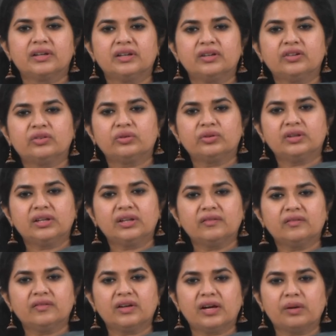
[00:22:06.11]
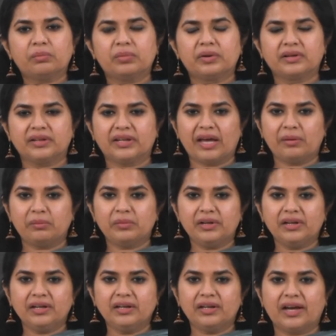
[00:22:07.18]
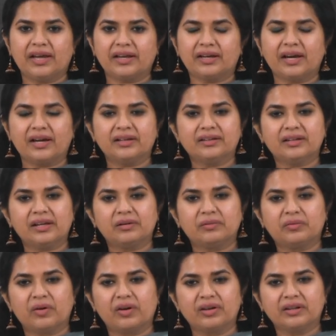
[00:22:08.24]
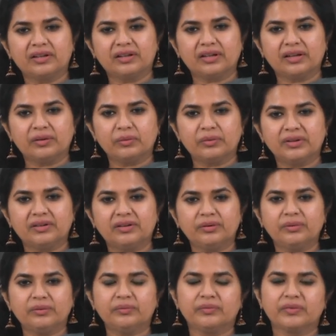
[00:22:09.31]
He should give up gamble. I can't help fall in love with you.